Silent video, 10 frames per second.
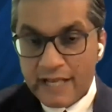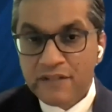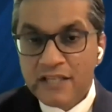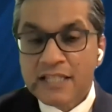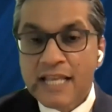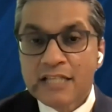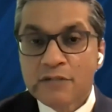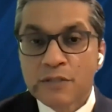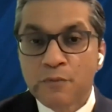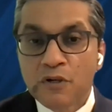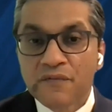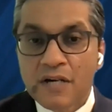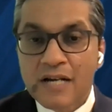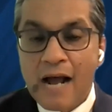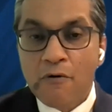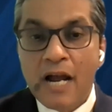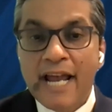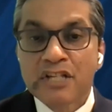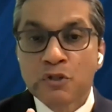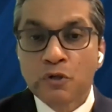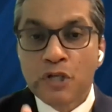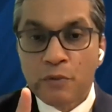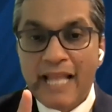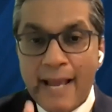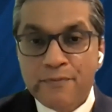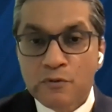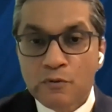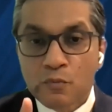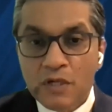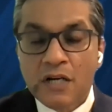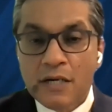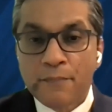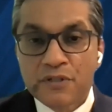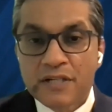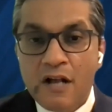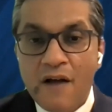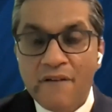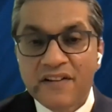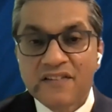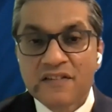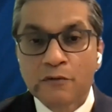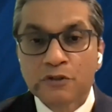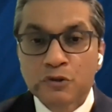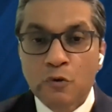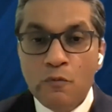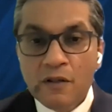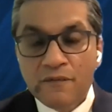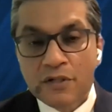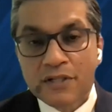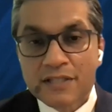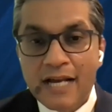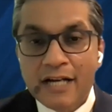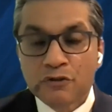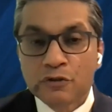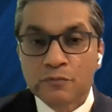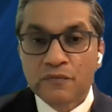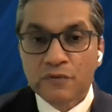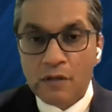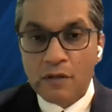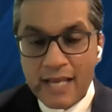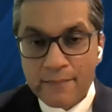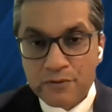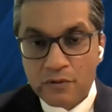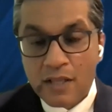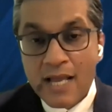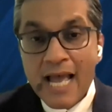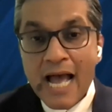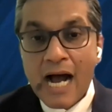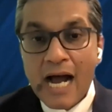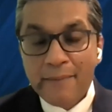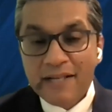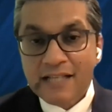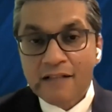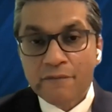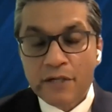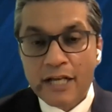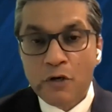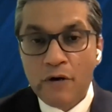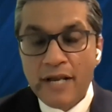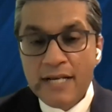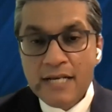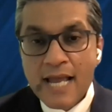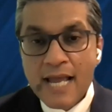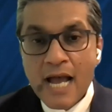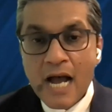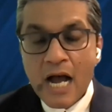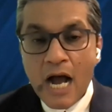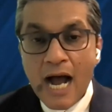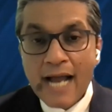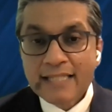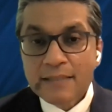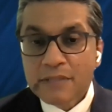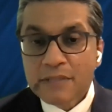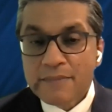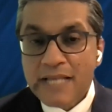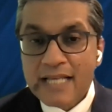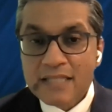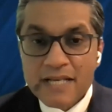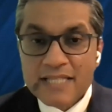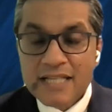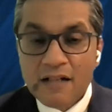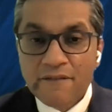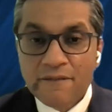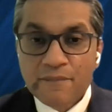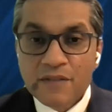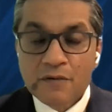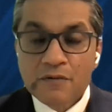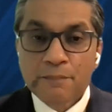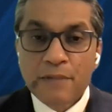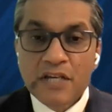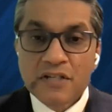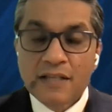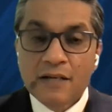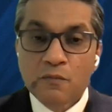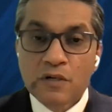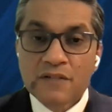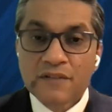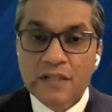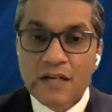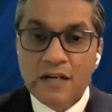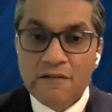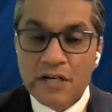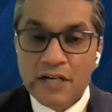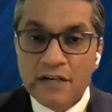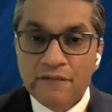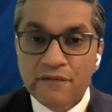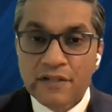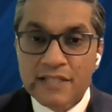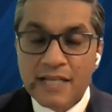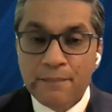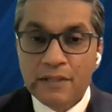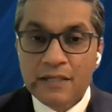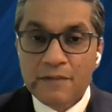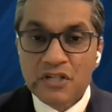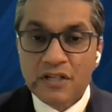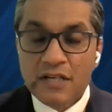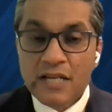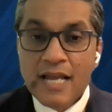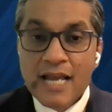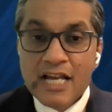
If this case was booked for an hour, I assure you with absolute 100% confidence, there was no willful desire to remove the whole capsule. I myself, when I go in, I sometimes ask myself, there was a patient that worked for the governor here, for example, in Michigan.